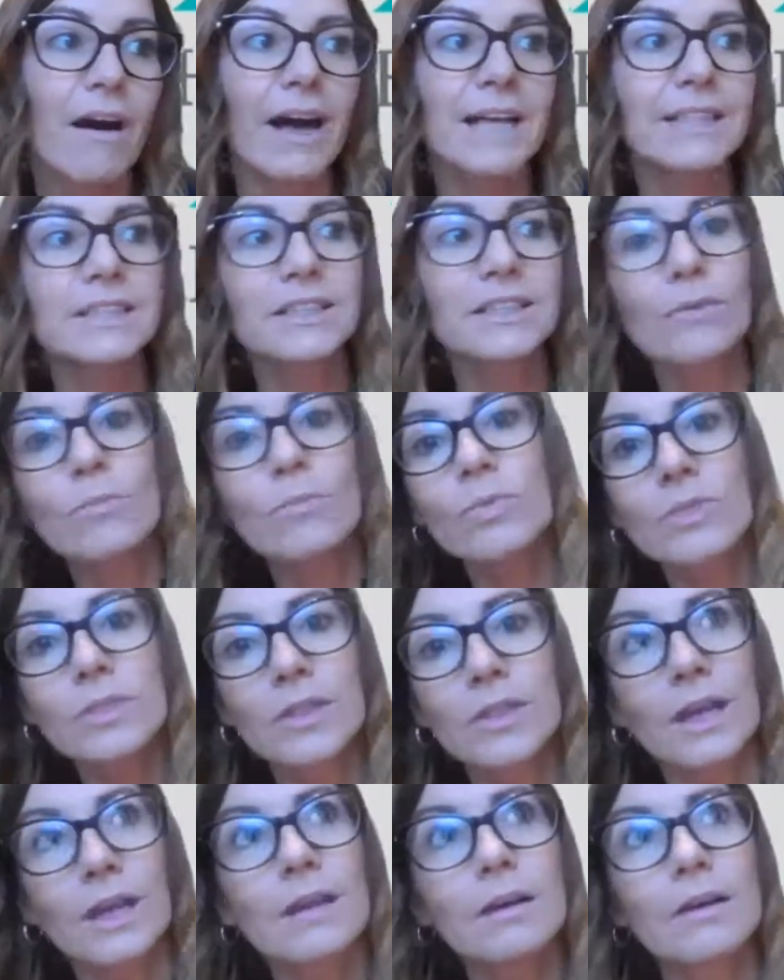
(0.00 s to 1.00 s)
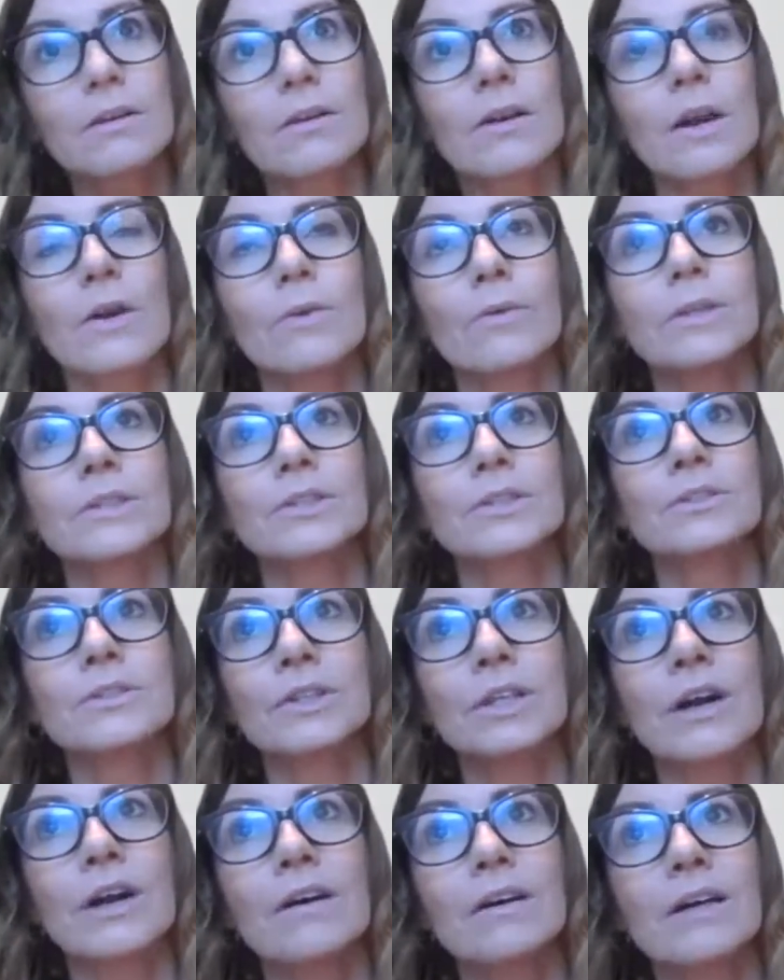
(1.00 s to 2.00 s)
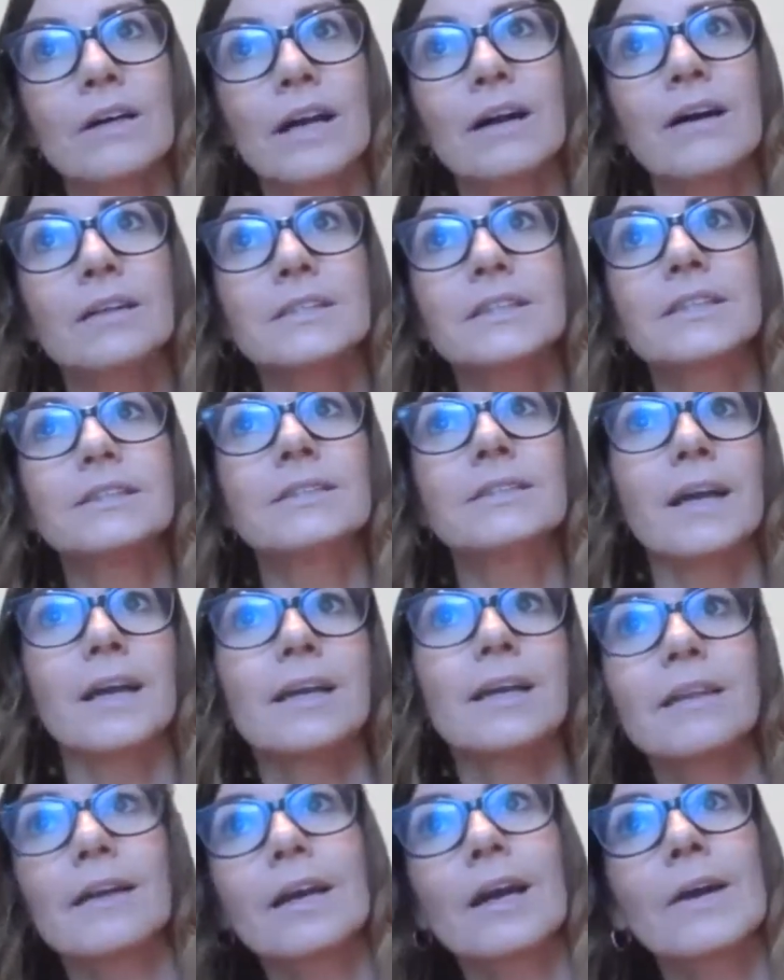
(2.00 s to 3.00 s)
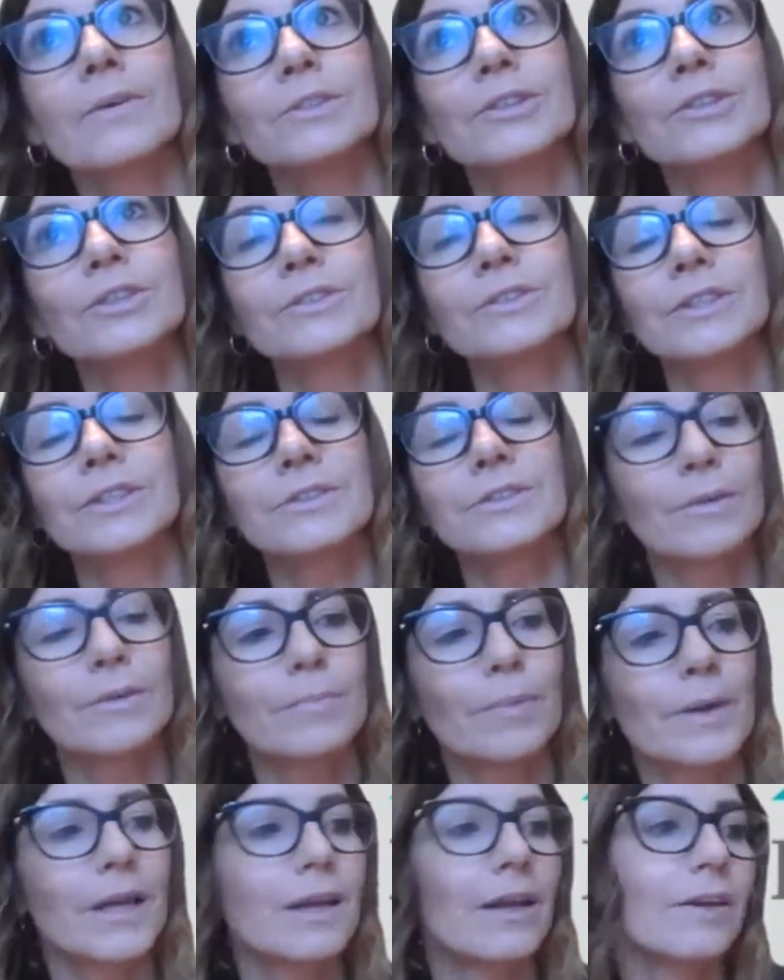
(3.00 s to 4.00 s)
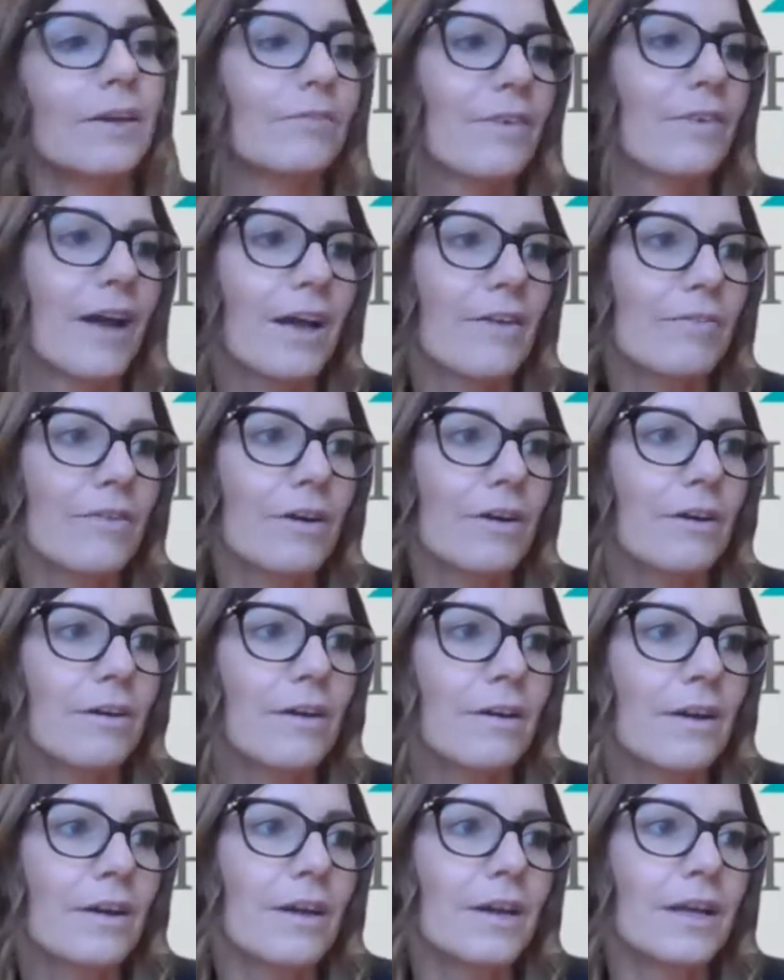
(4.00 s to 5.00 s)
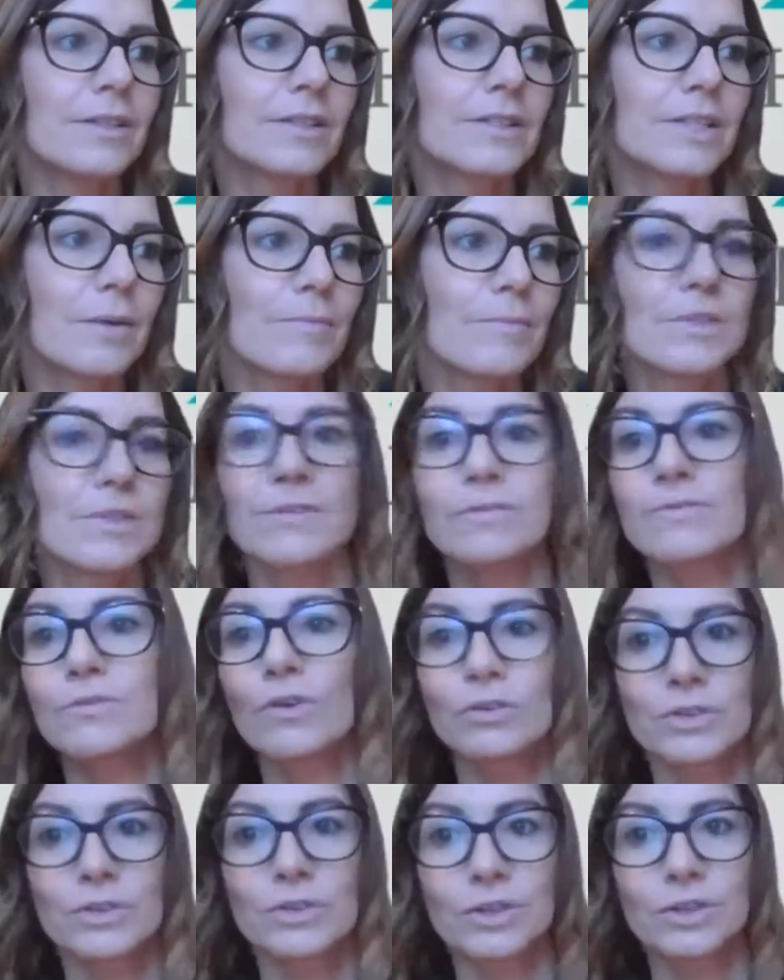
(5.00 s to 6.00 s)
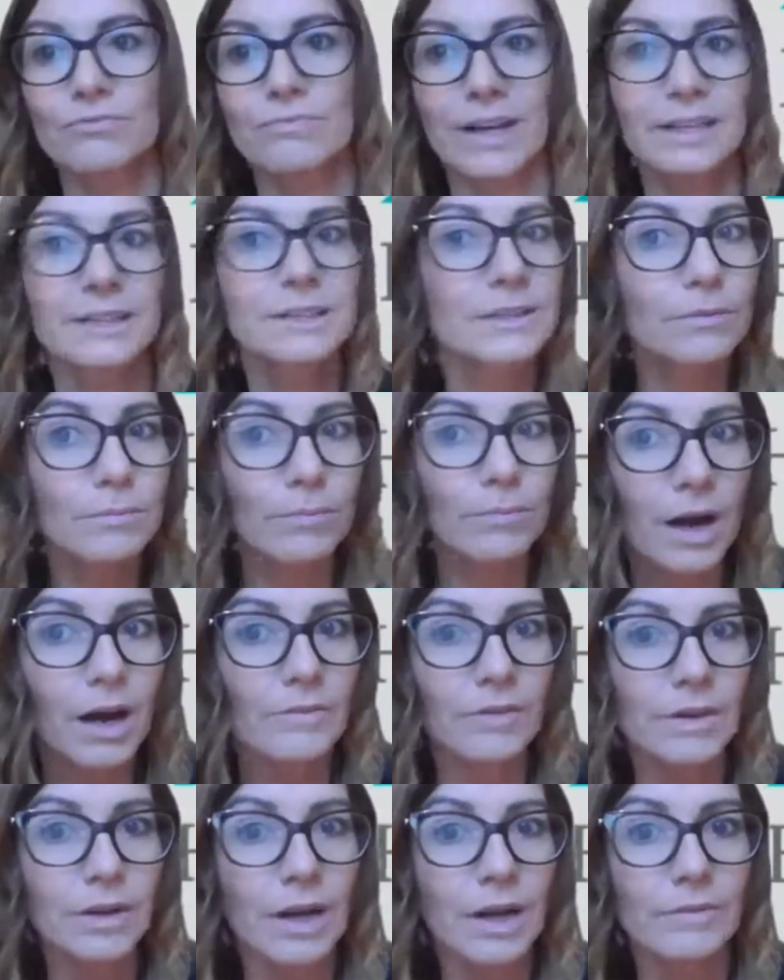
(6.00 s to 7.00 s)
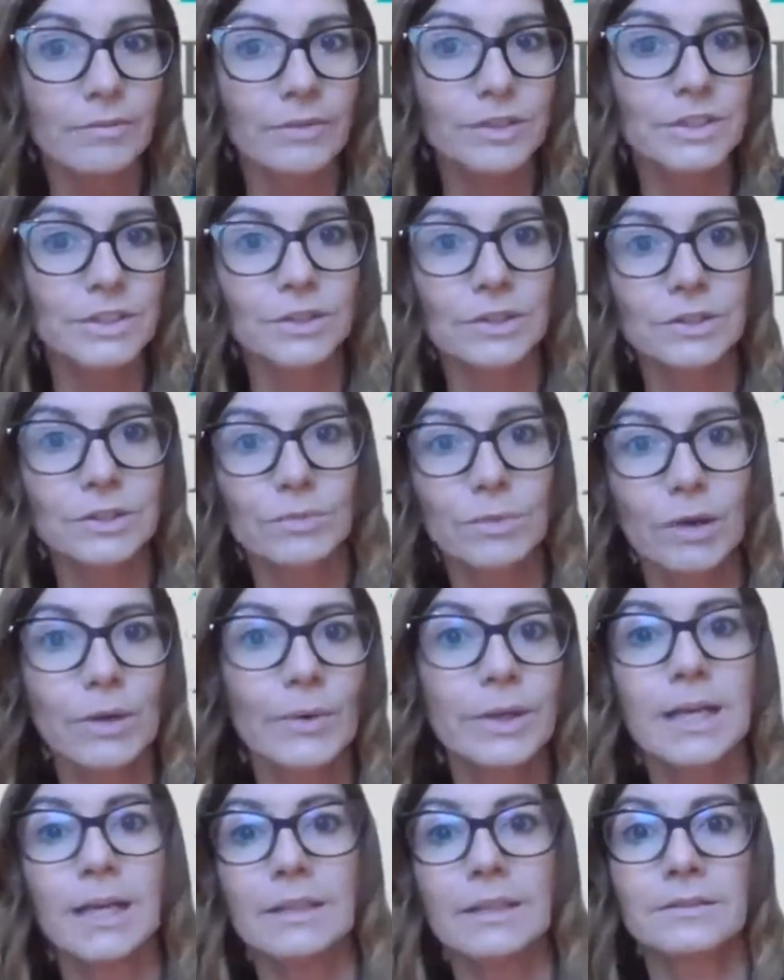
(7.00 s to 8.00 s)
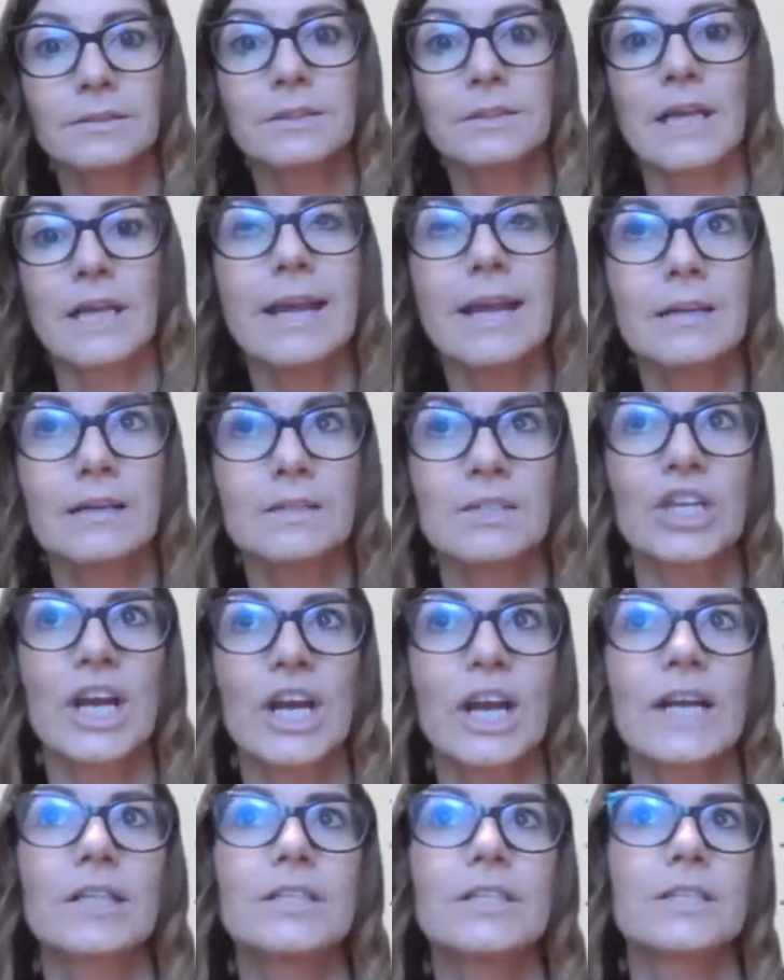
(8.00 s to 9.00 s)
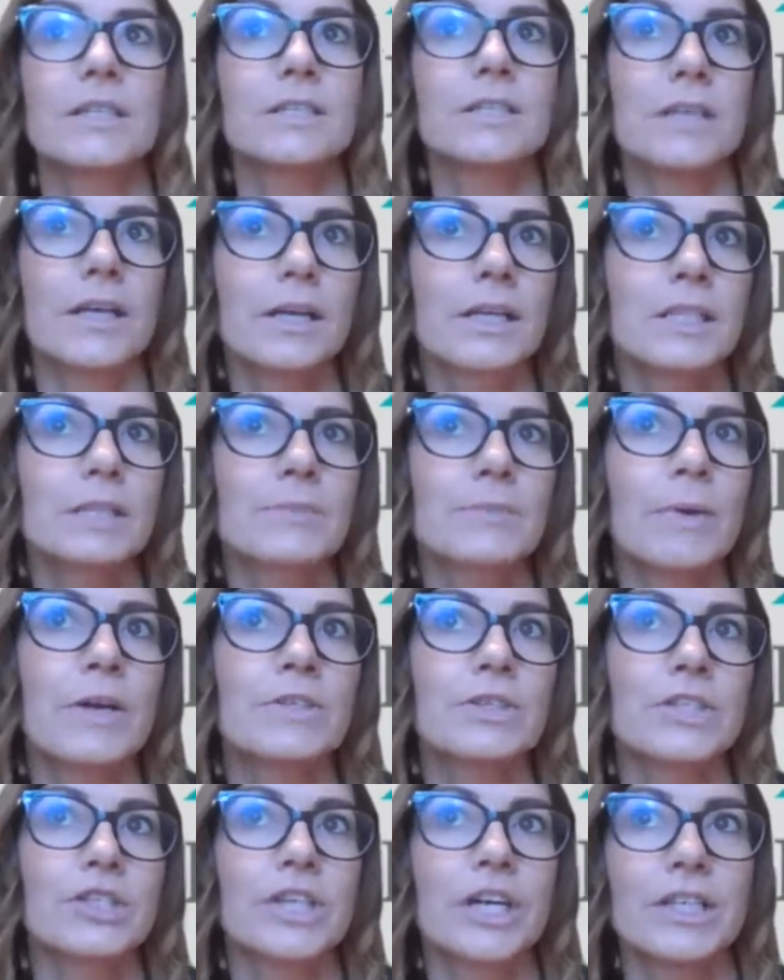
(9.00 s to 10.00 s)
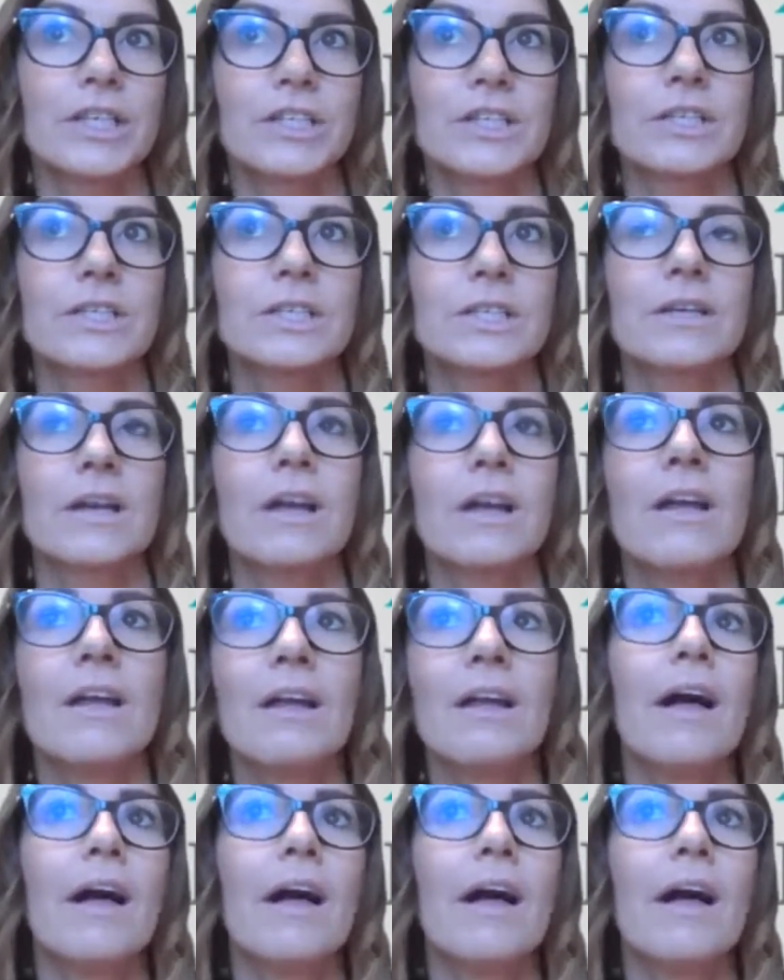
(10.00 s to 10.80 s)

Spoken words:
I don't think I can't say that co-insurance is going to be here forever in terms of not just ransom, but other coverages as well. It changes as the exposure changes.